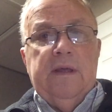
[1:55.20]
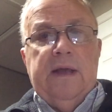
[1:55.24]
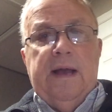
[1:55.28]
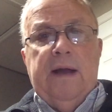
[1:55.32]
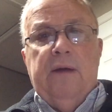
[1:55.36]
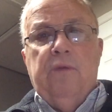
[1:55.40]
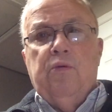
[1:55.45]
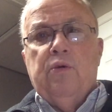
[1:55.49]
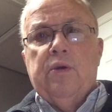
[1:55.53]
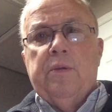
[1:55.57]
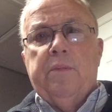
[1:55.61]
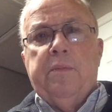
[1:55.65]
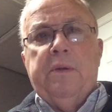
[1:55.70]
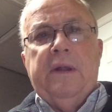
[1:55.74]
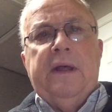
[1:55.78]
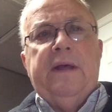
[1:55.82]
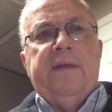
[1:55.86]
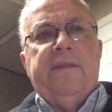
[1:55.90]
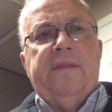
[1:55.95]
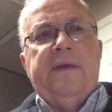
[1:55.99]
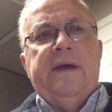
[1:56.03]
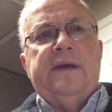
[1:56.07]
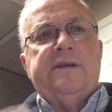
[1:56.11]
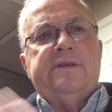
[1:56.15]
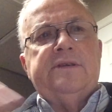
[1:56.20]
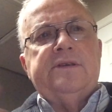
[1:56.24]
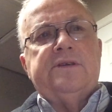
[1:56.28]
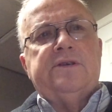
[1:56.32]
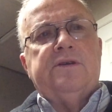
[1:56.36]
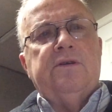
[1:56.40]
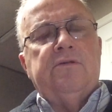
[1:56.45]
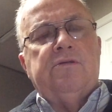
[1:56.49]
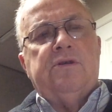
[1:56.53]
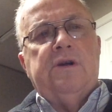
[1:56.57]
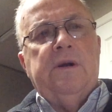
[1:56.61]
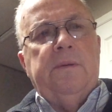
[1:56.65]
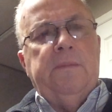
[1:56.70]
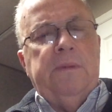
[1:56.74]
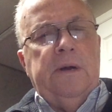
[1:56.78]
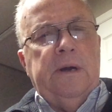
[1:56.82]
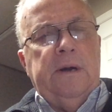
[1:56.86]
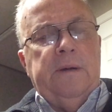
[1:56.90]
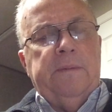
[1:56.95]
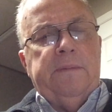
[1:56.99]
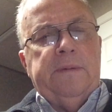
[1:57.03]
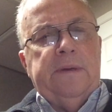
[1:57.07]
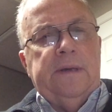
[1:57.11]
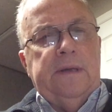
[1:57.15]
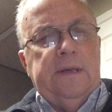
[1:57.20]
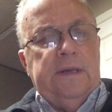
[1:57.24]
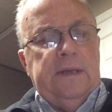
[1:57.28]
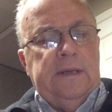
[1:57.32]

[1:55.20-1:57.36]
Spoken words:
I want to plant things that's going to come up